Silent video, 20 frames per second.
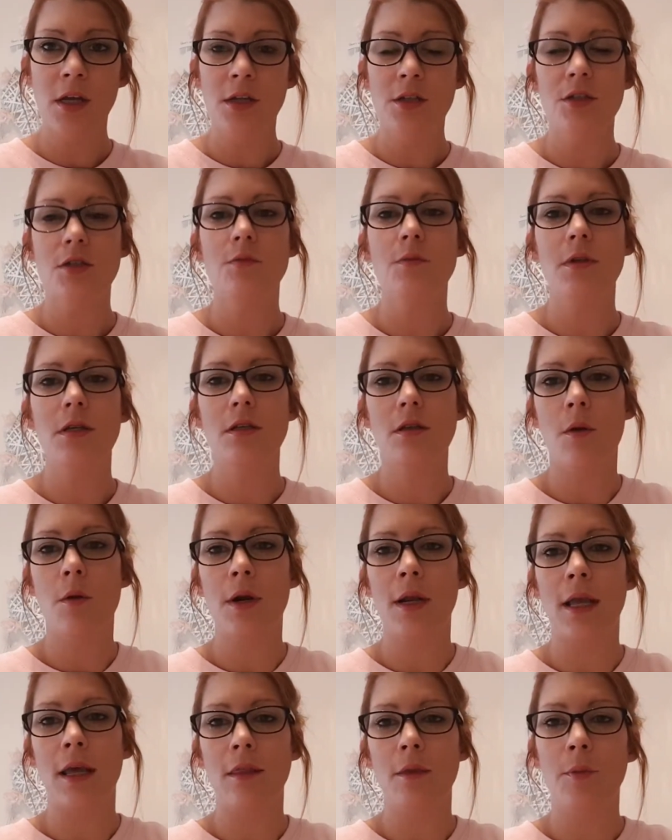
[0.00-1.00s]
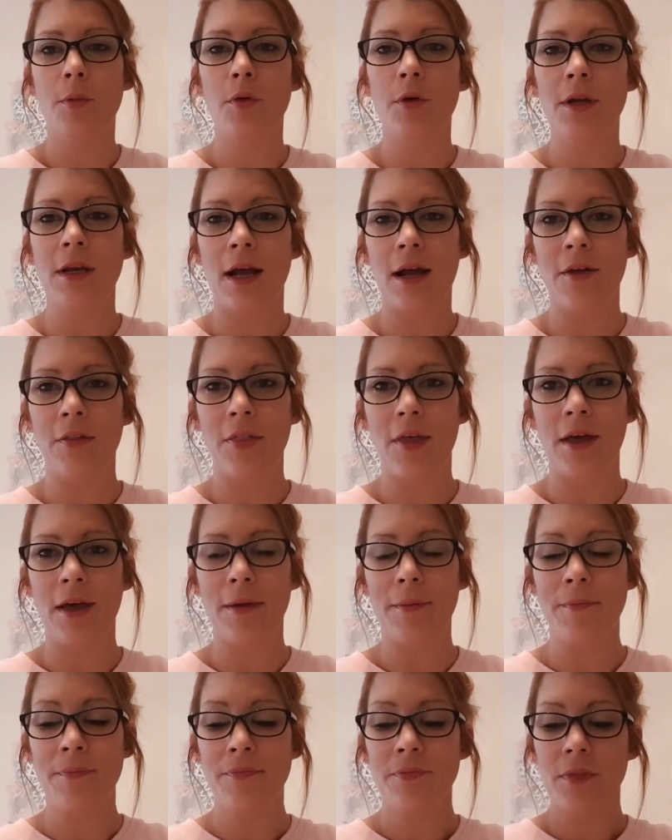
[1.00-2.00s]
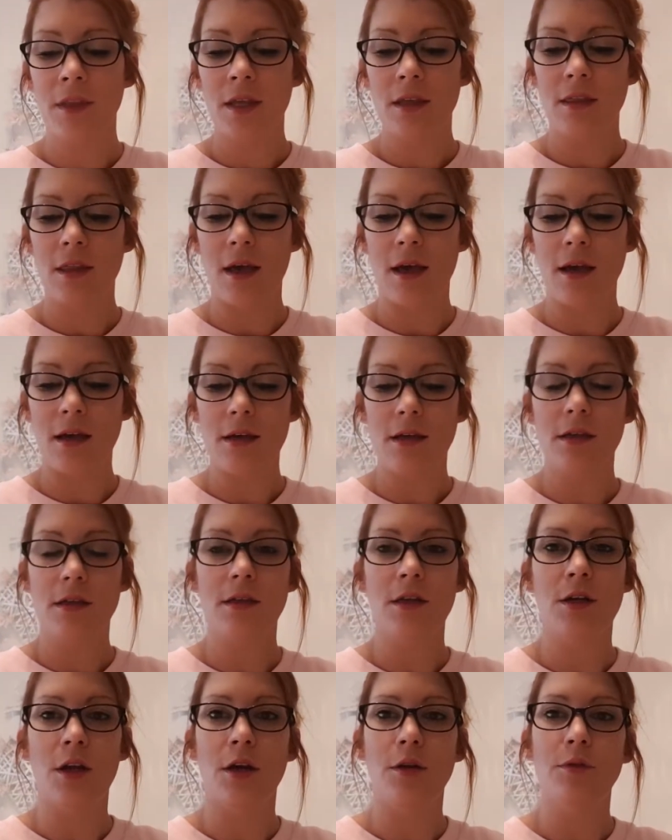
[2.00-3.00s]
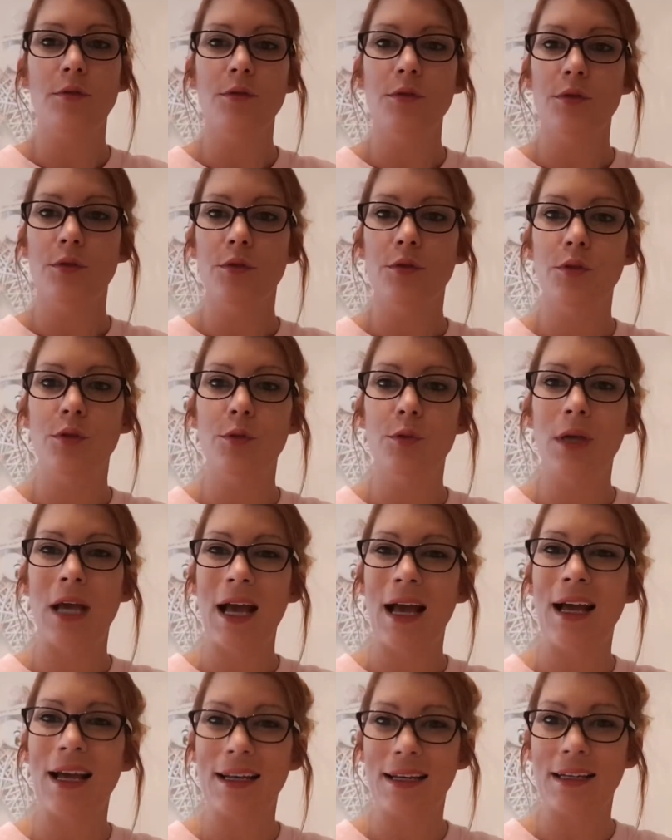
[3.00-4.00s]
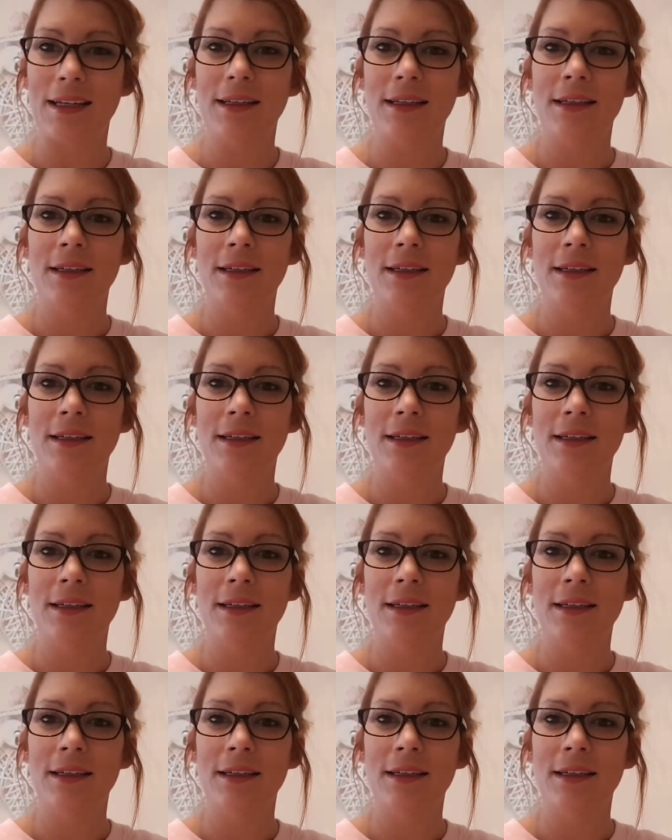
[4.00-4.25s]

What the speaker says: Just because I want to get the point out there that, you know, you can